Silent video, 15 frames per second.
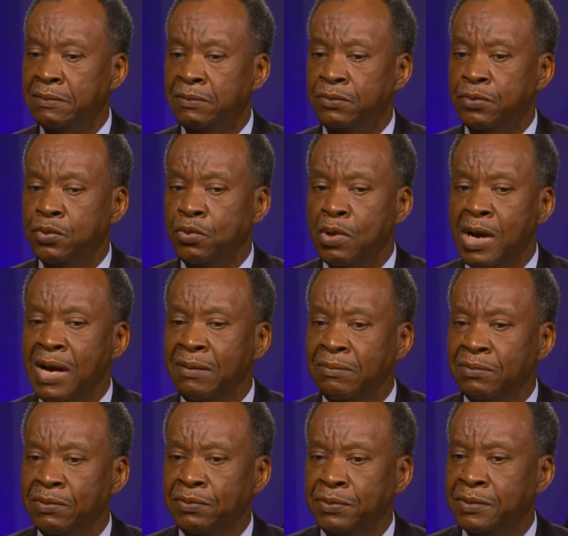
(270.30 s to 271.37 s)
grew up,
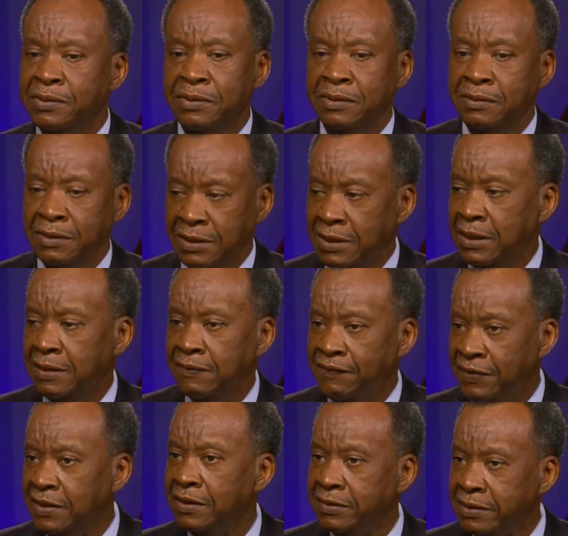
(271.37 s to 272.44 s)
we was in the
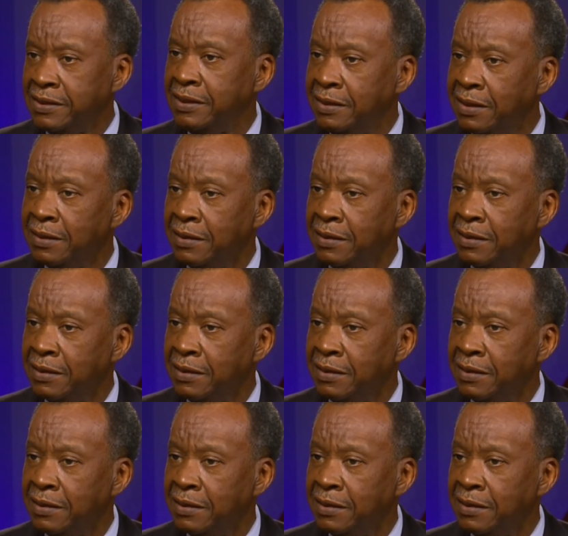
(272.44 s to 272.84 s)
field still.